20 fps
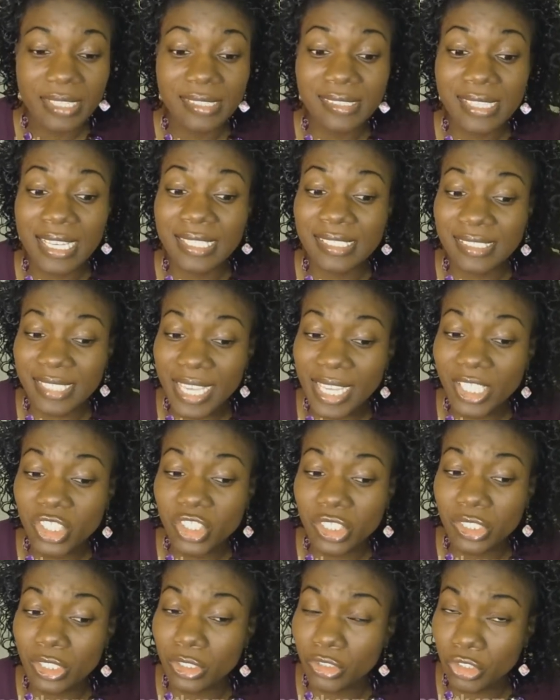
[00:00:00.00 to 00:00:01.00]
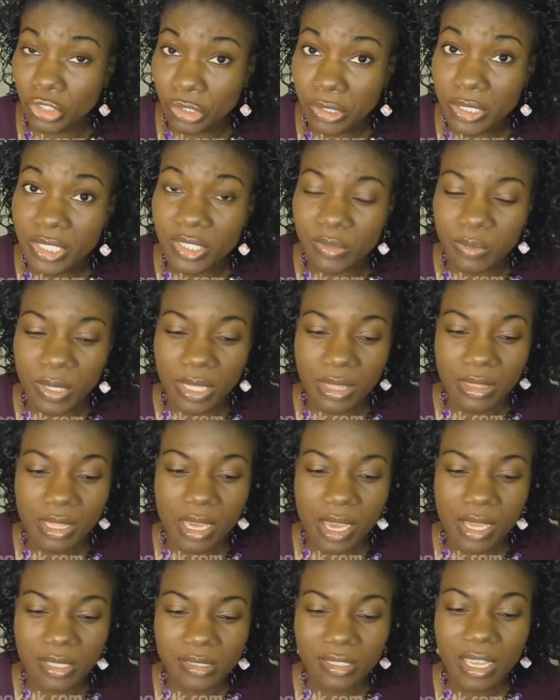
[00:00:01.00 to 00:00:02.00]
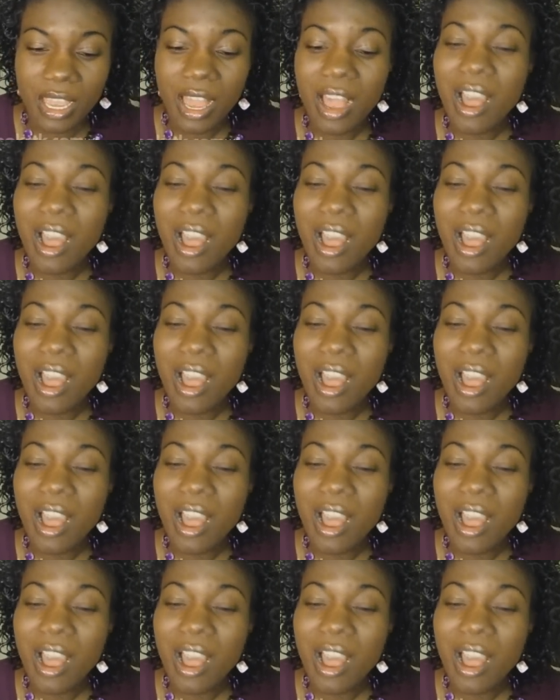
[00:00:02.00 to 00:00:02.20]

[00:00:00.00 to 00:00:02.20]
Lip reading: a cessation and truce we serve,